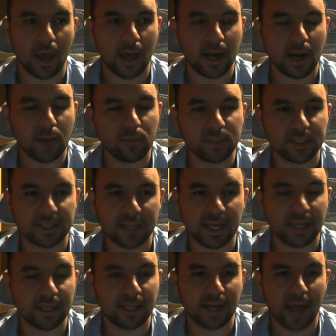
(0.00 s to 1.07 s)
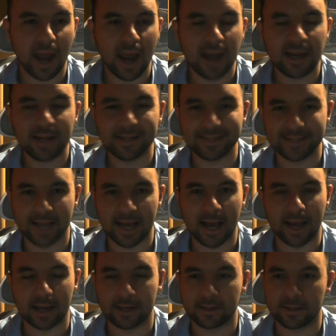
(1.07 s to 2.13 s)
And I would say that any
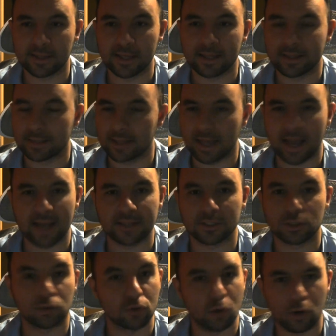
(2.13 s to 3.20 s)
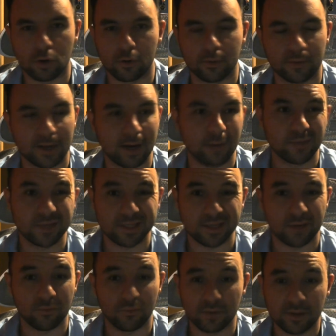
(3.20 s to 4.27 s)
deck that lasts longer than, I would
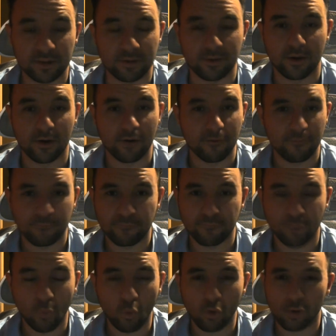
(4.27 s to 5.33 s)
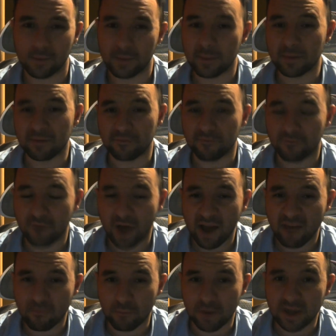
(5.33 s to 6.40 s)
say, really four, maybe
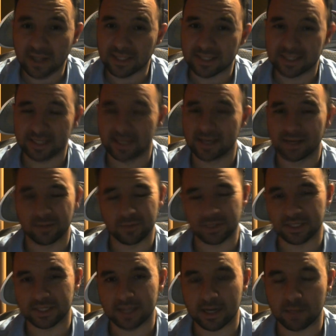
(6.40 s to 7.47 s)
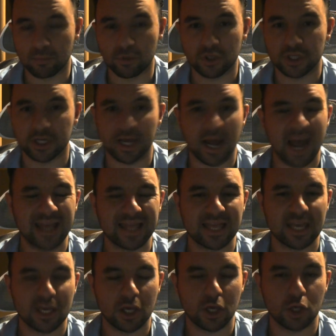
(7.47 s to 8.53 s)
five months, which is kind of pushing it, I
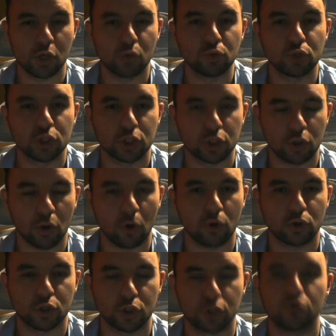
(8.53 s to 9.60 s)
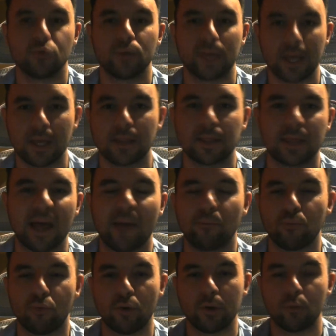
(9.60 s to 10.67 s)
think you start to hit
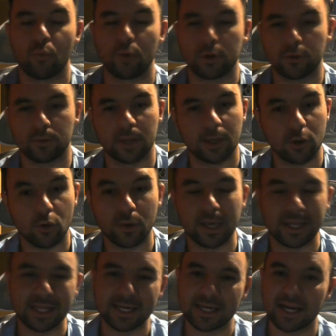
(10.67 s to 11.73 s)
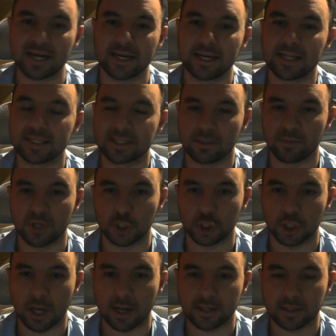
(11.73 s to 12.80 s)
that point where you're like, okay, the deck needs to be
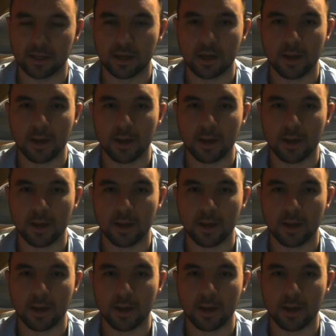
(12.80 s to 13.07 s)
checked.